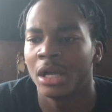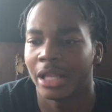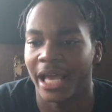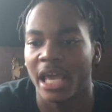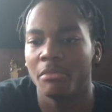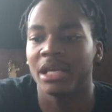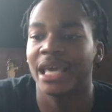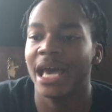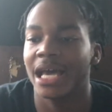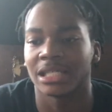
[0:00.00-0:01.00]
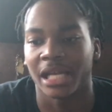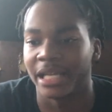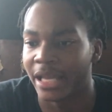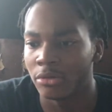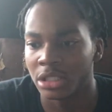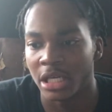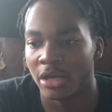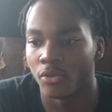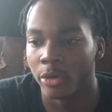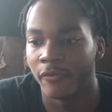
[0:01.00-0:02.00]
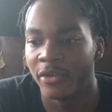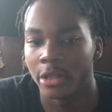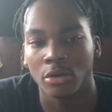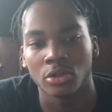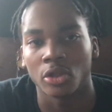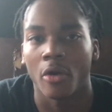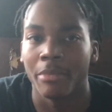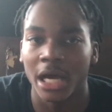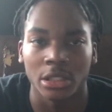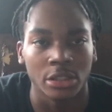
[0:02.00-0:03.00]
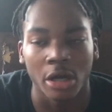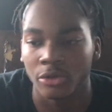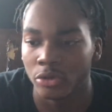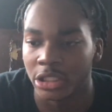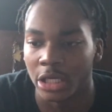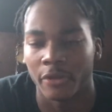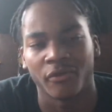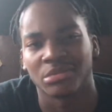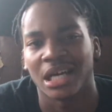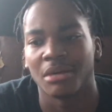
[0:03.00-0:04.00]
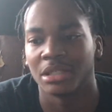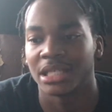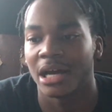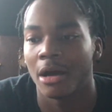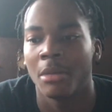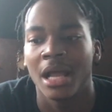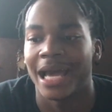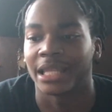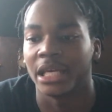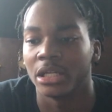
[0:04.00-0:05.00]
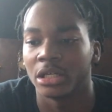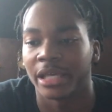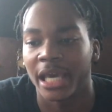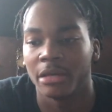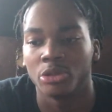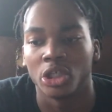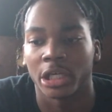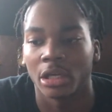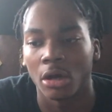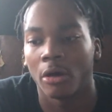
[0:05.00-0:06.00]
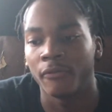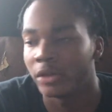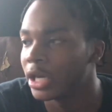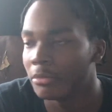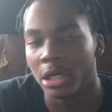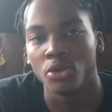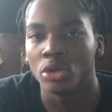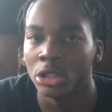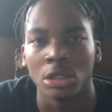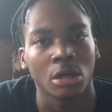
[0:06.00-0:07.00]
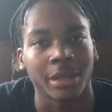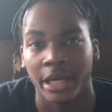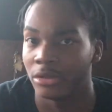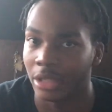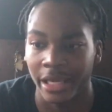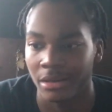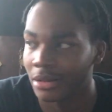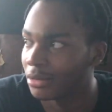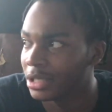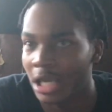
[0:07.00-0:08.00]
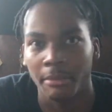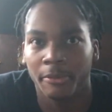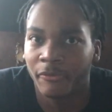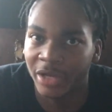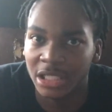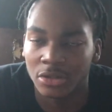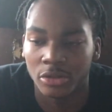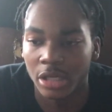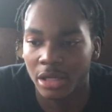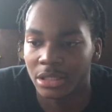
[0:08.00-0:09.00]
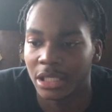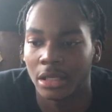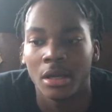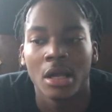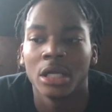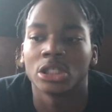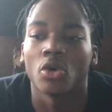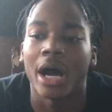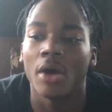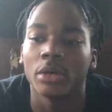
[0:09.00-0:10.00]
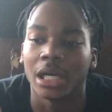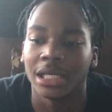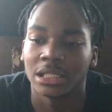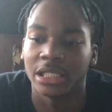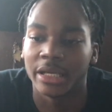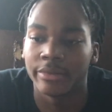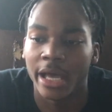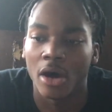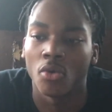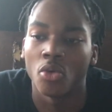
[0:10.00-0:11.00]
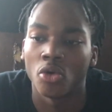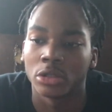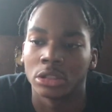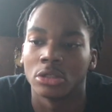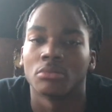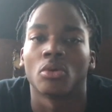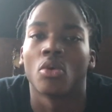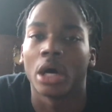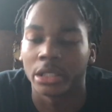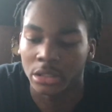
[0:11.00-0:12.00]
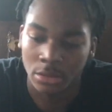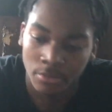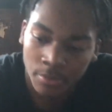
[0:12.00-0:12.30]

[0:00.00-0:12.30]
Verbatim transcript: like him and Cass, like they was getting real physical, start mouthing off to each other from time to time. At the end of the game, shook it off. Yeah, man, you good? Like like he kept professional. You know what I'm saying? So I would honestly give that award to Bawadas.